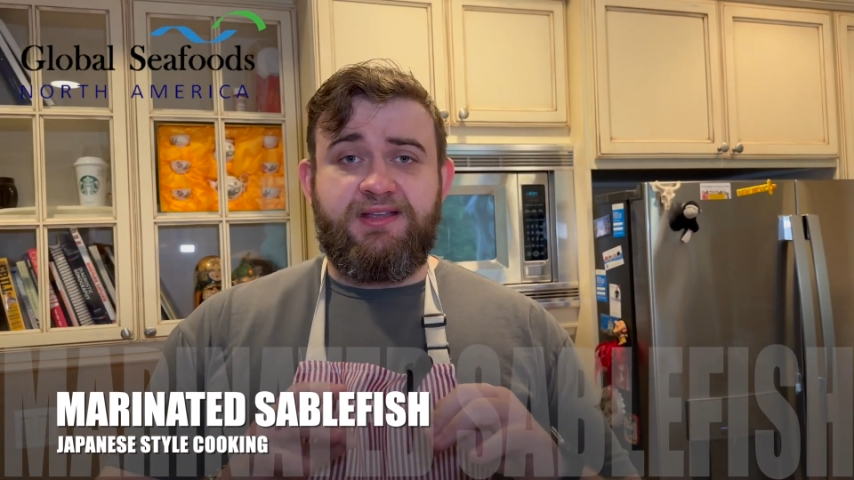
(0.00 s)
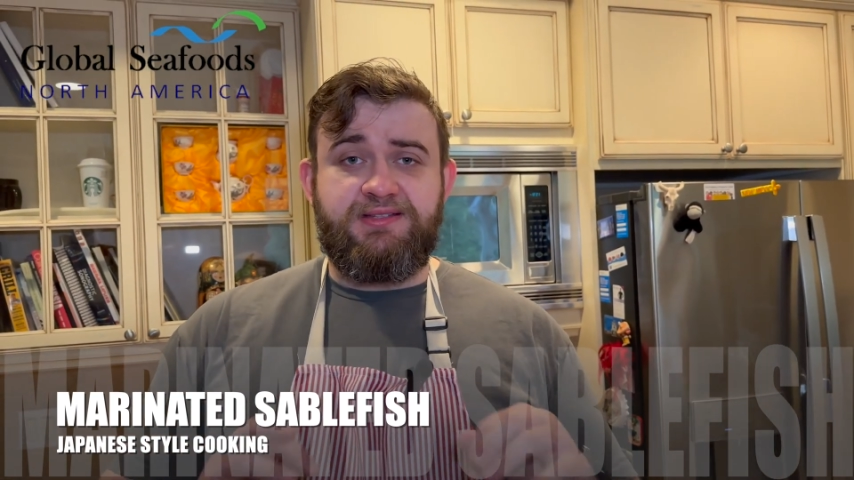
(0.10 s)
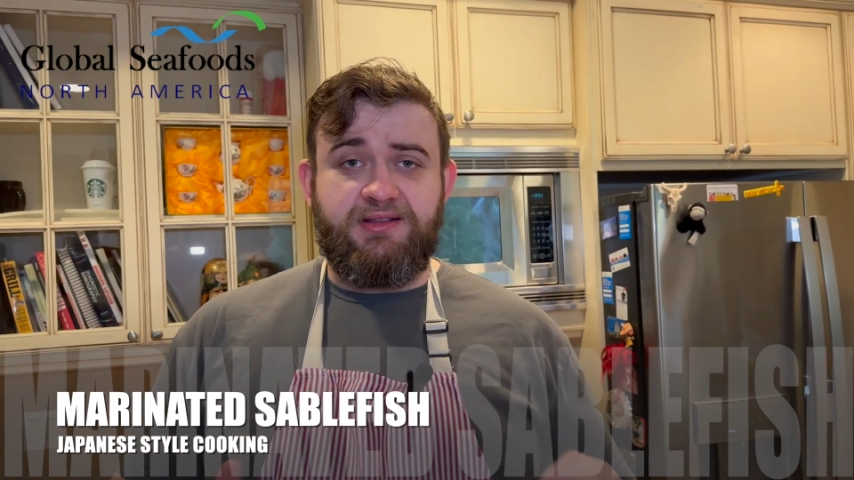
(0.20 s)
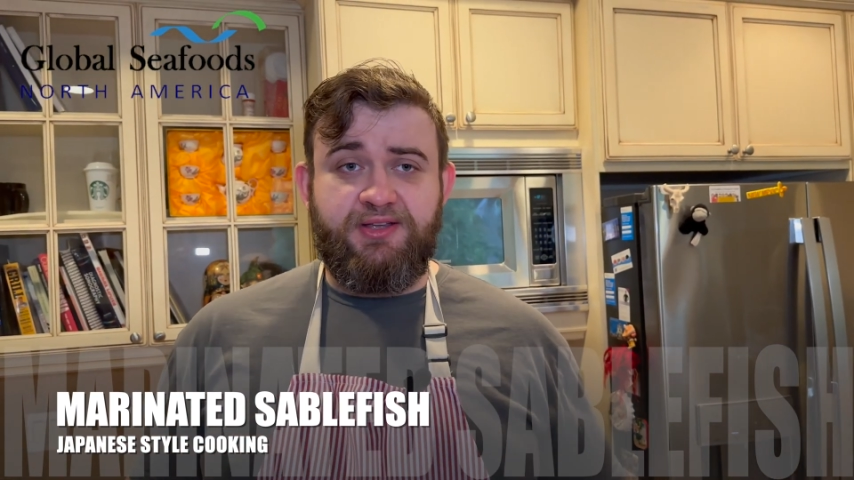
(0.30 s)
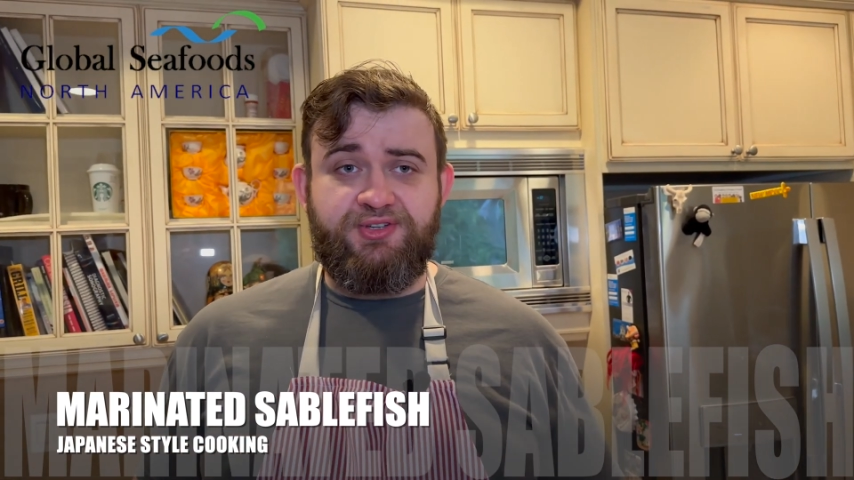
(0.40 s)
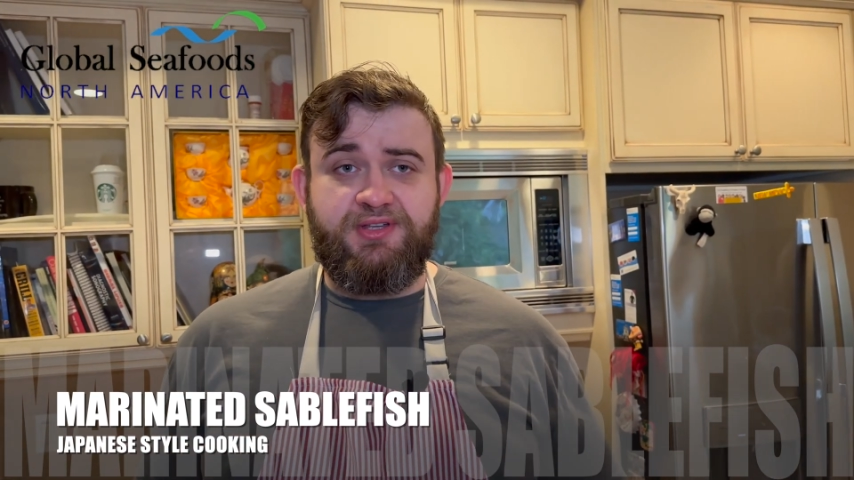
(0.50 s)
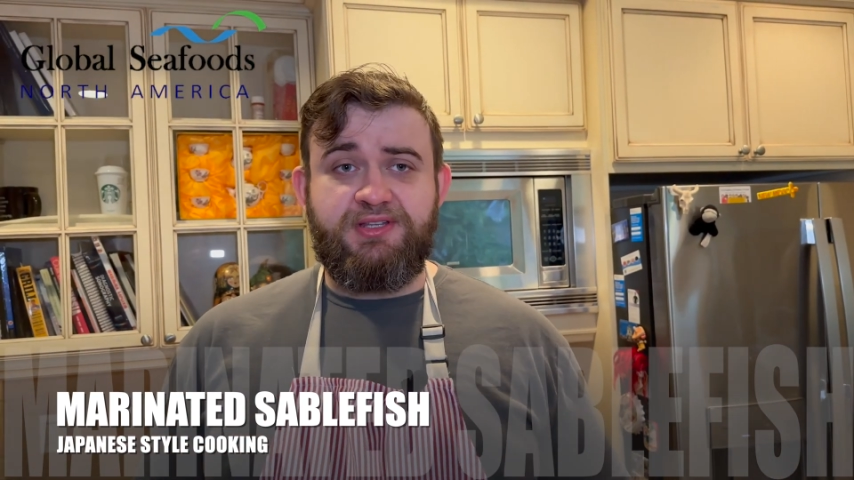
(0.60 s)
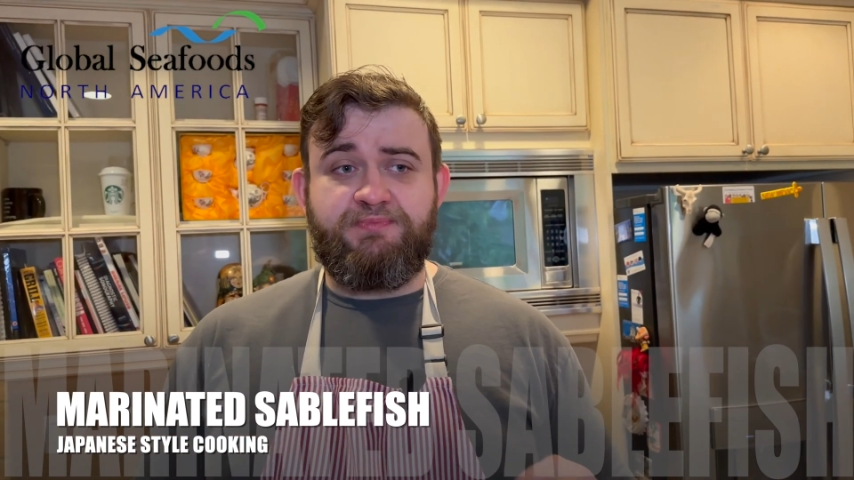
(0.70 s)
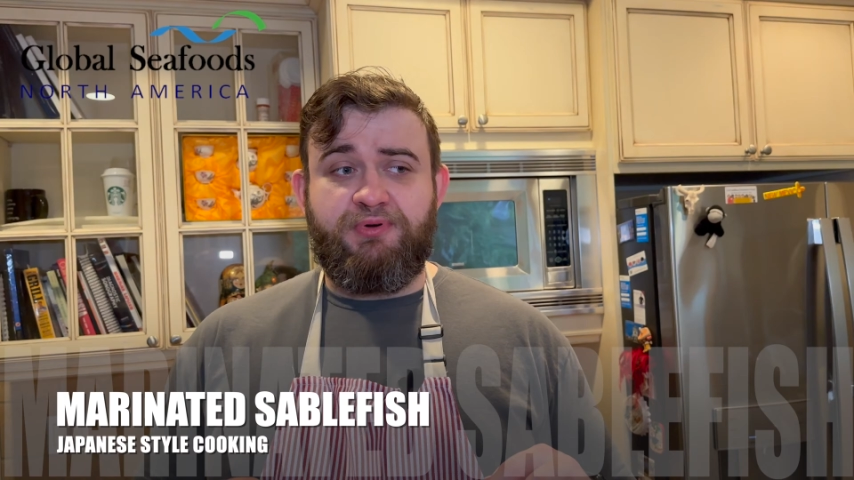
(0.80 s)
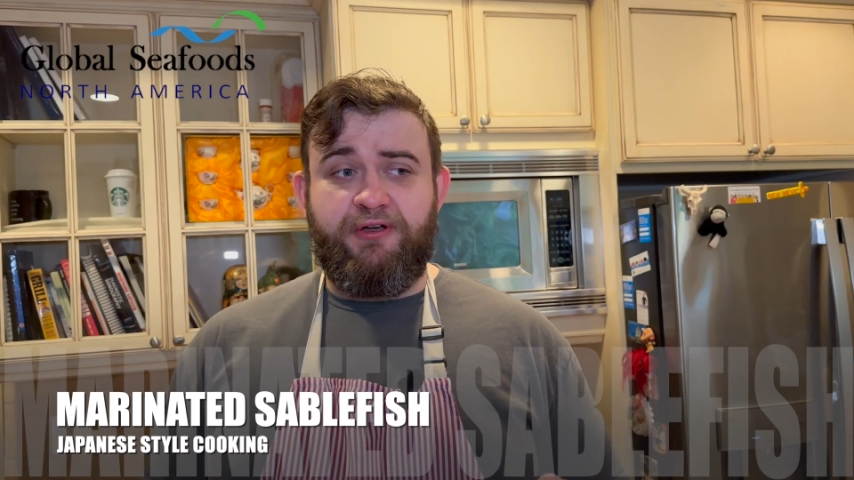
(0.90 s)
It's delicious.
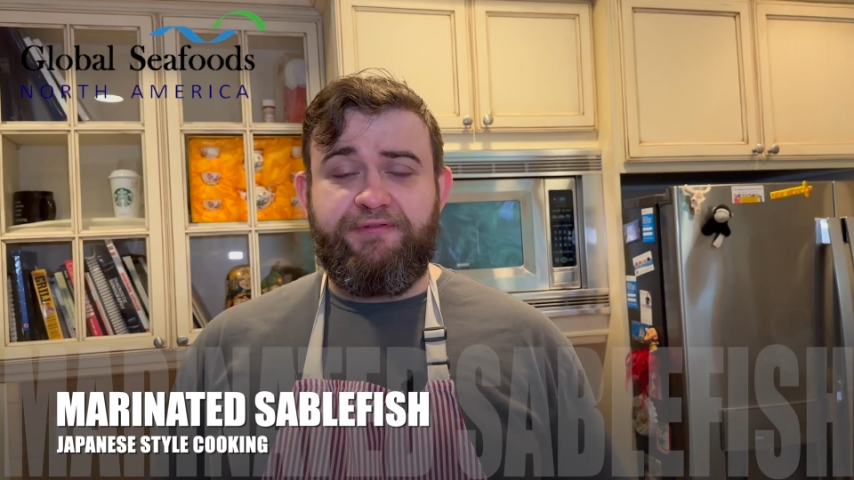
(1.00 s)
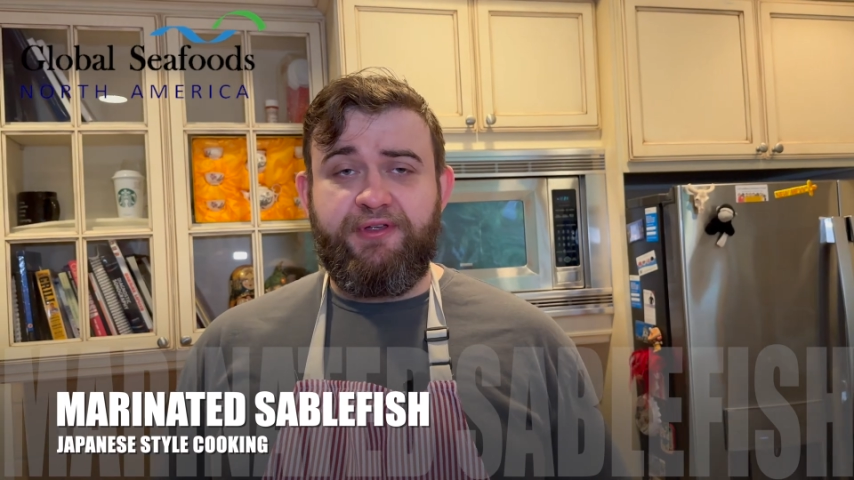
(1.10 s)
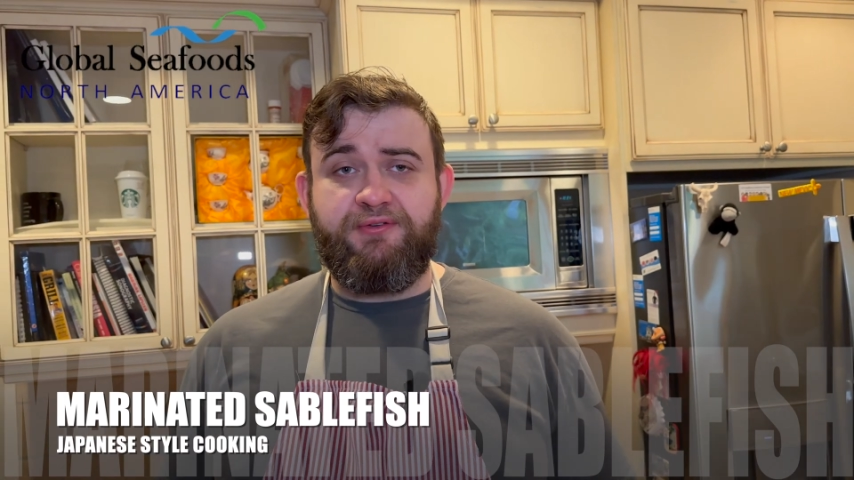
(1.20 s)
It's perfect.